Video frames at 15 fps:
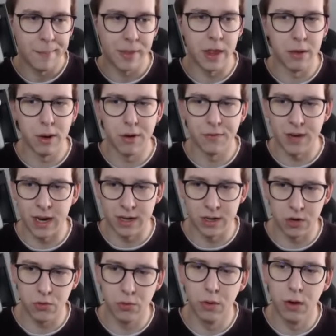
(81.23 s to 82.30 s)
Then we have
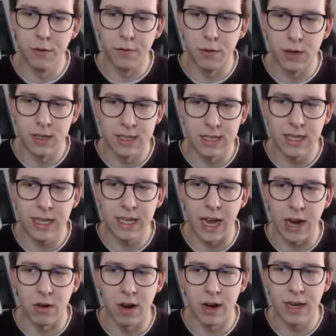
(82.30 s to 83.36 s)
Tentacruel for
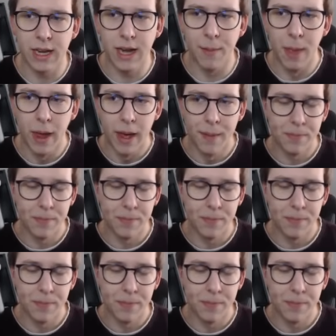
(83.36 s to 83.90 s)
Sierra here.